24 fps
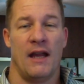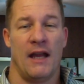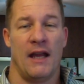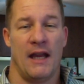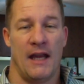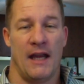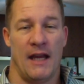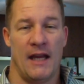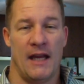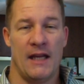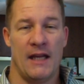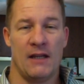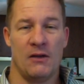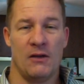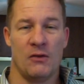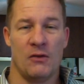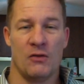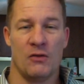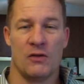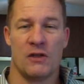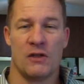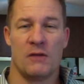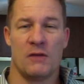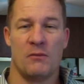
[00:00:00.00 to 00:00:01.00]
and learn
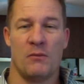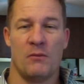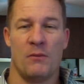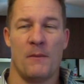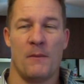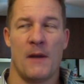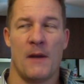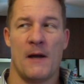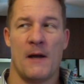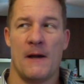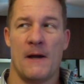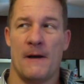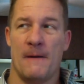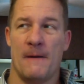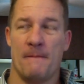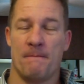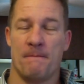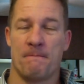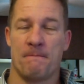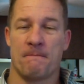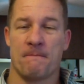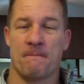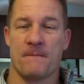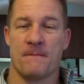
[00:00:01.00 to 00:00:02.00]
some
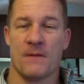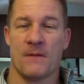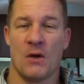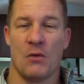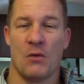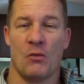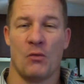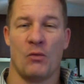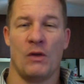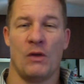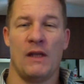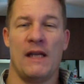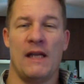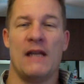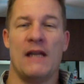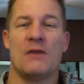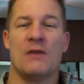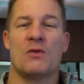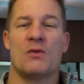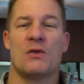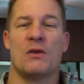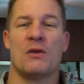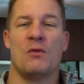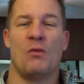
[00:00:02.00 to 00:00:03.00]
really
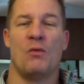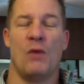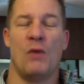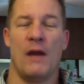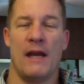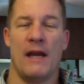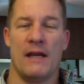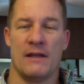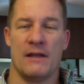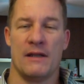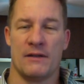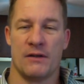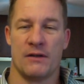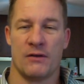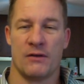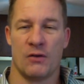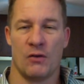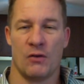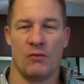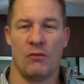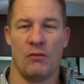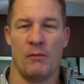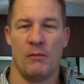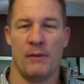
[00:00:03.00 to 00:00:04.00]
interesting ways to
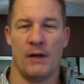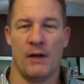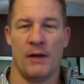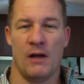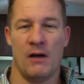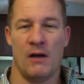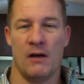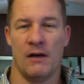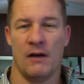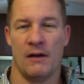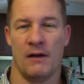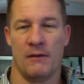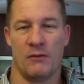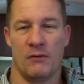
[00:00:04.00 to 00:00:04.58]
turn women on.